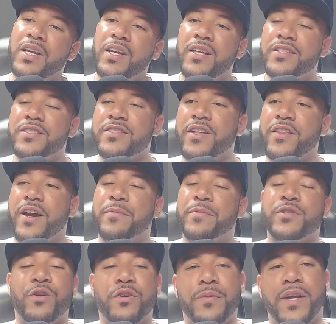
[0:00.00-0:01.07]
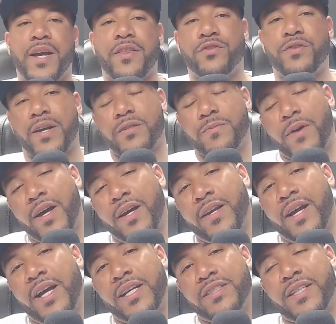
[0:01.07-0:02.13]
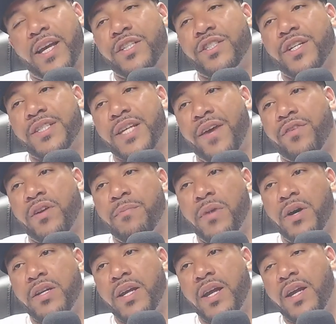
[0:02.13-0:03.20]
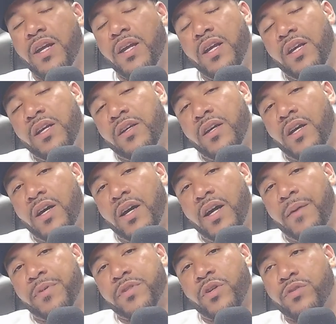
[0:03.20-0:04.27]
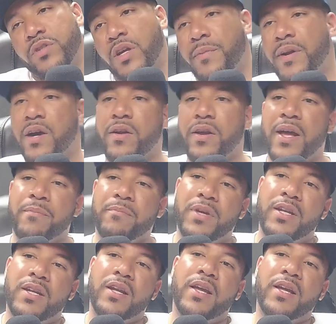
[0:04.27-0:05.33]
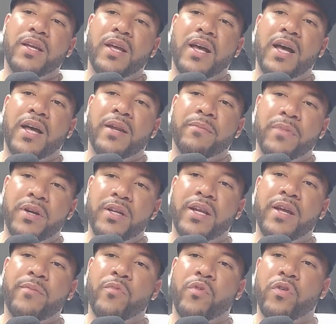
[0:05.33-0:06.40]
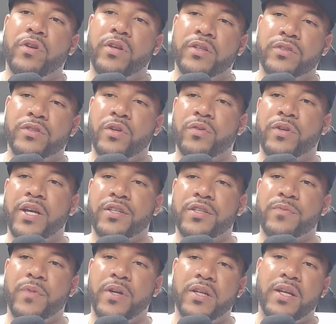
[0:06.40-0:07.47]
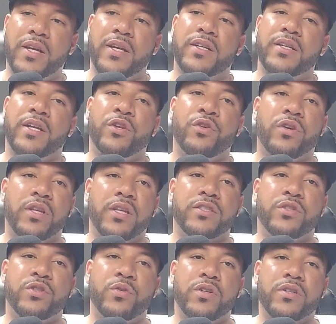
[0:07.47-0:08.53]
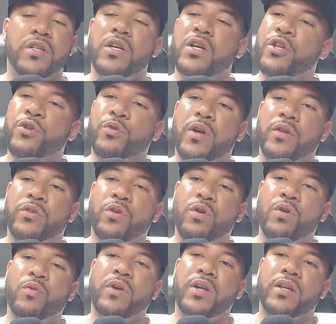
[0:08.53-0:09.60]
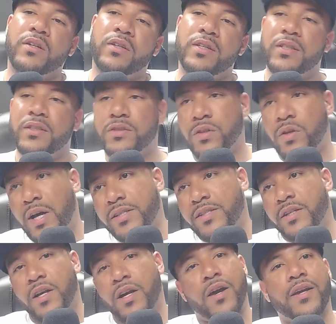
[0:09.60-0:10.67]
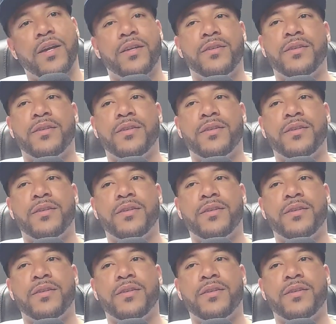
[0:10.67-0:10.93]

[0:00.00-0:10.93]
This is another episode of Beyond the Tracks Podcast. Catch us every Monday. Episodes coming out at midnight on Monday morning. So catch us Monday, and you can listen to us throughout the whole week. So I'll see y'all then.